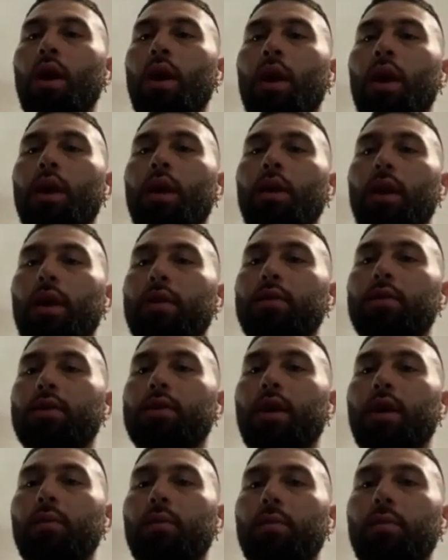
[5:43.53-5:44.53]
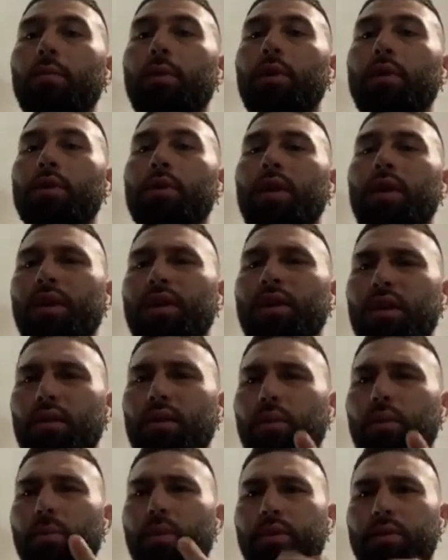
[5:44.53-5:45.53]
And like you said, I think
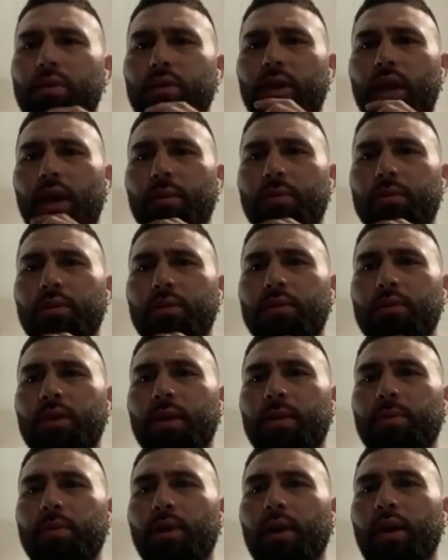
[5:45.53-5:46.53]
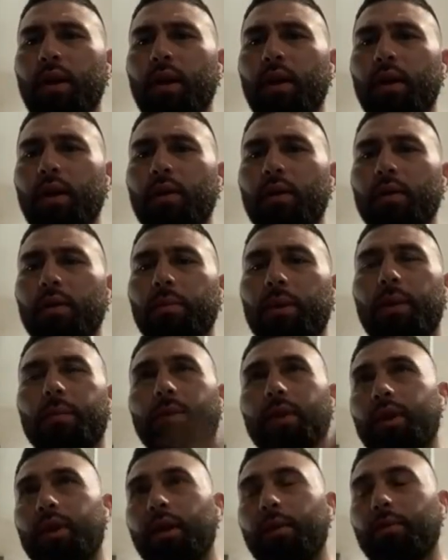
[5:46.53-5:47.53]
we're both the top 2 teams right now,
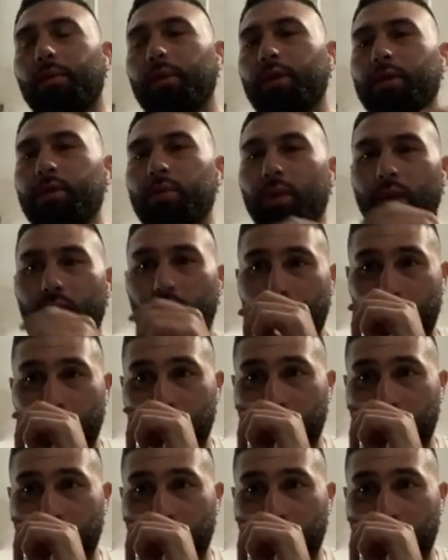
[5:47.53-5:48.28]
maybe a never as well. Mm-hmm.